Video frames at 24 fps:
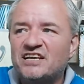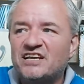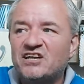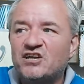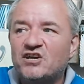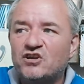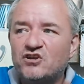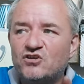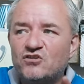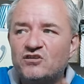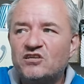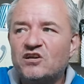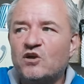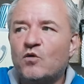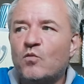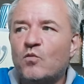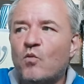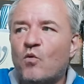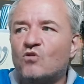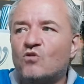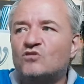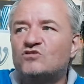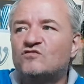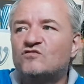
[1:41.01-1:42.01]
including
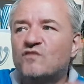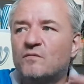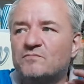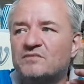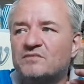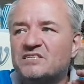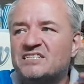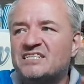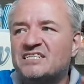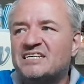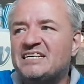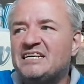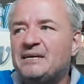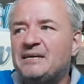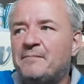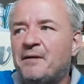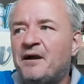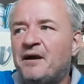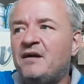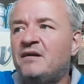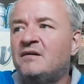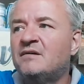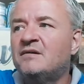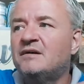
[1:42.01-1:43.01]
awards from
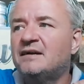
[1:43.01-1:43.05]
SIBA,